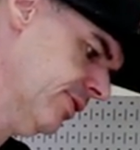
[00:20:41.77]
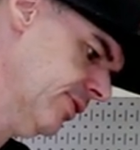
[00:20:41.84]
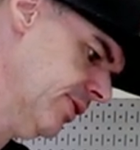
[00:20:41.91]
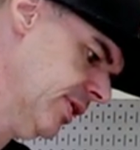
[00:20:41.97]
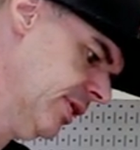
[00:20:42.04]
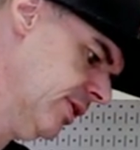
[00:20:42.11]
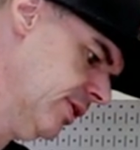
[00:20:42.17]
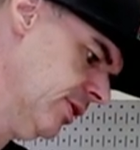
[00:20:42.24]

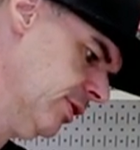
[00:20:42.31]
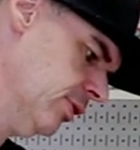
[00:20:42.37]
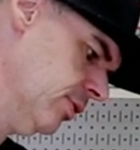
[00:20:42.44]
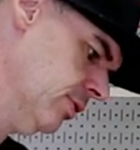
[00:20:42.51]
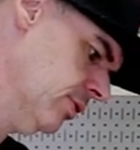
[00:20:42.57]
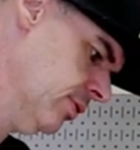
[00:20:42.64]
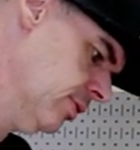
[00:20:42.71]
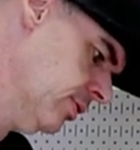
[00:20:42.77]

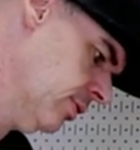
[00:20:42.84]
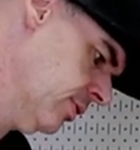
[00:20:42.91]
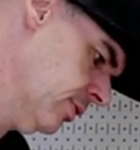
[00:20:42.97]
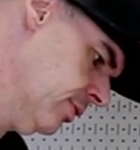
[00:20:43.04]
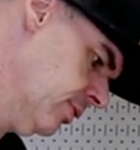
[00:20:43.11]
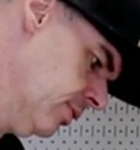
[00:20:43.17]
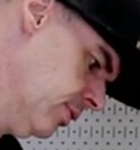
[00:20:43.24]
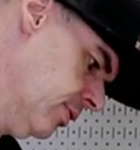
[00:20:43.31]

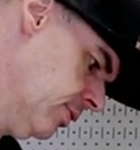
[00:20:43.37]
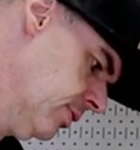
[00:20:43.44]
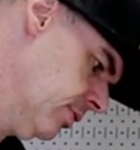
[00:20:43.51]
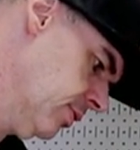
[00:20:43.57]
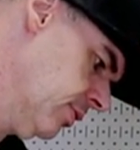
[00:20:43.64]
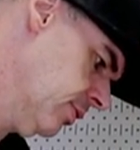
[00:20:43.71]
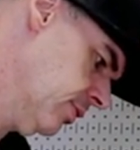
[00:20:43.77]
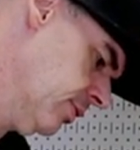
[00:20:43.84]

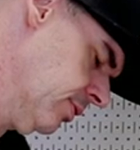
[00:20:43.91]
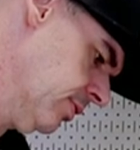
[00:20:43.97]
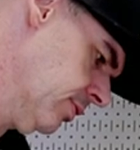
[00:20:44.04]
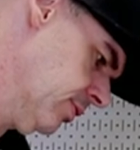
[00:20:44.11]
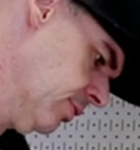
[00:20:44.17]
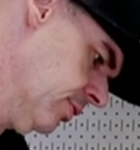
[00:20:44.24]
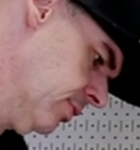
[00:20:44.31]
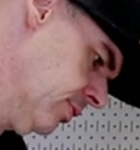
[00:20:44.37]

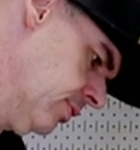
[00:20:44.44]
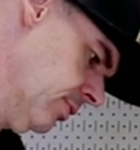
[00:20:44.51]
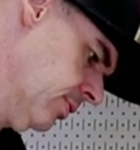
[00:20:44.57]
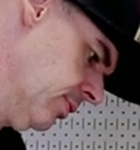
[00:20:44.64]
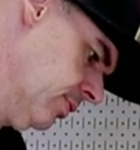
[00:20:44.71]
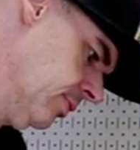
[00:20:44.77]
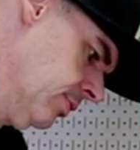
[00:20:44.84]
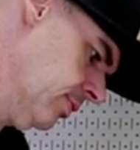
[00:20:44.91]

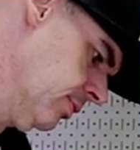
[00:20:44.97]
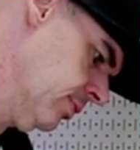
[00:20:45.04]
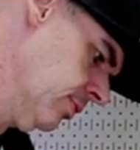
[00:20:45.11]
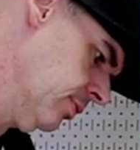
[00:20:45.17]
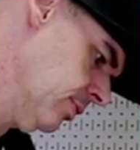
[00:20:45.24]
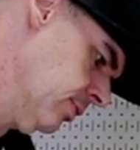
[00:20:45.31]
(silent)